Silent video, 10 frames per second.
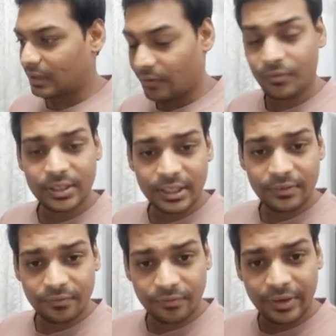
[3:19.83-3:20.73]
After that,
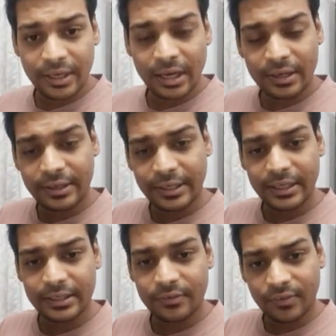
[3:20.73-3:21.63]
we have
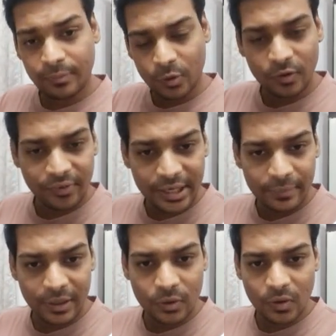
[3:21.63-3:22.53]
created one more
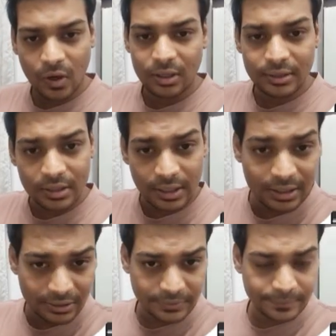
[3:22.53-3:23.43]
variable called
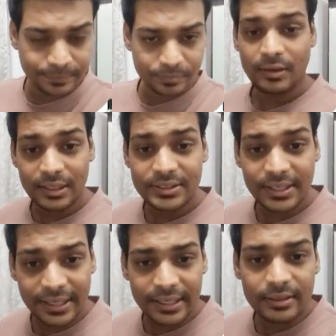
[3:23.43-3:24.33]
current. Let's
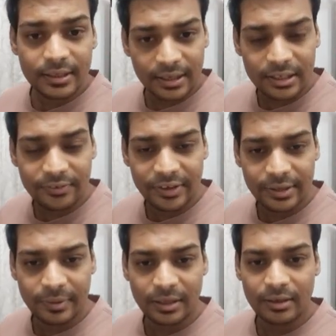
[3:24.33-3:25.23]
create current
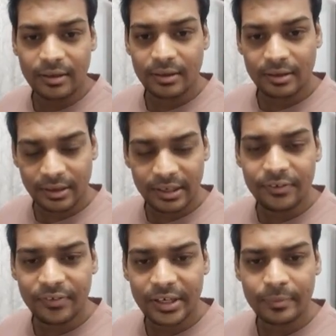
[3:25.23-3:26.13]
variable.
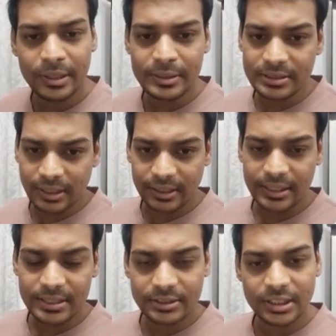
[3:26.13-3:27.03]
Current variable is
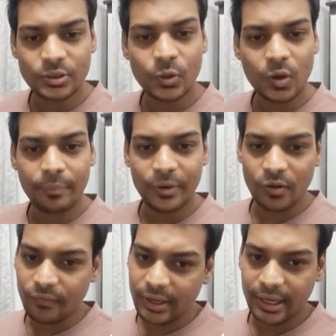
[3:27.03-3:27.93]
nothing, just a copy
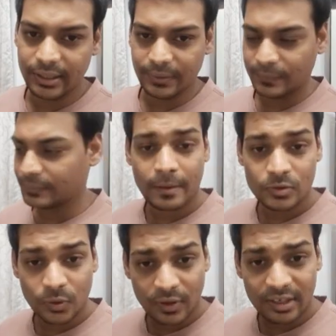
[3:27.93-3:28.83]
of a head.
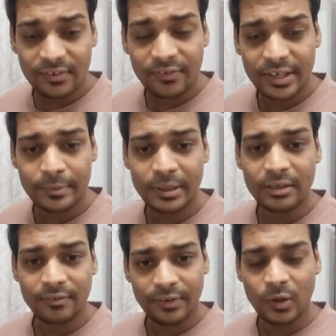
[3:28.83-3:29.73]
So current variable
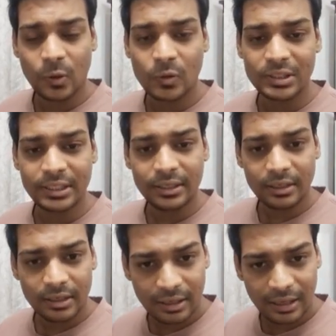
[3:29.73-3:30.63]
will hold the
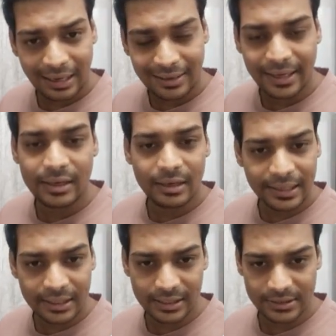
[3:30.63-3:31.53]
entire
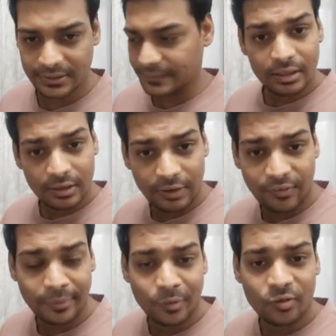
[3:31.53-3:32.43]
linked list.
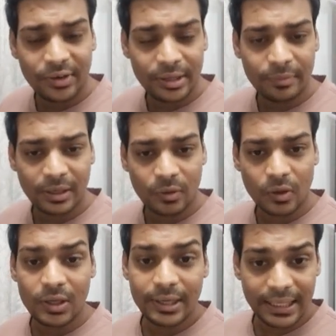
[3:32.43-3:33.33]
One more variable
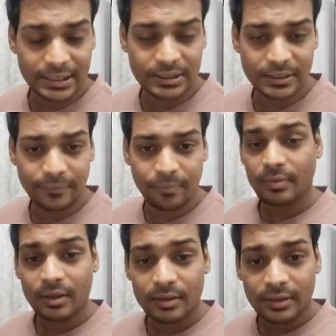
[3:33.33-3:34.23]
called next.
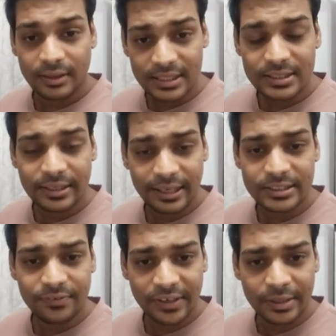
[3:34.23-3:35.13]
This
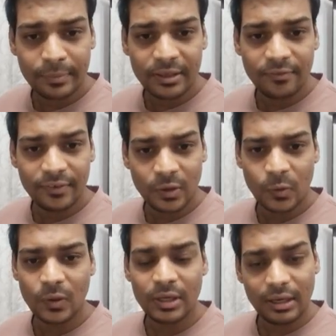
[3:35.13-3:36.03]
next variable will
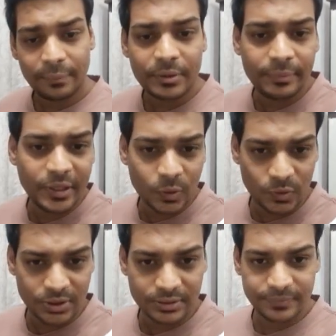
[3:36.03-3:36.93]
hold upcoming
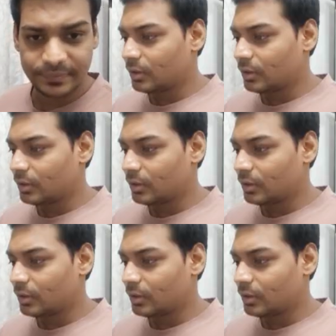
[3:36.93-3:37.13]
nodes.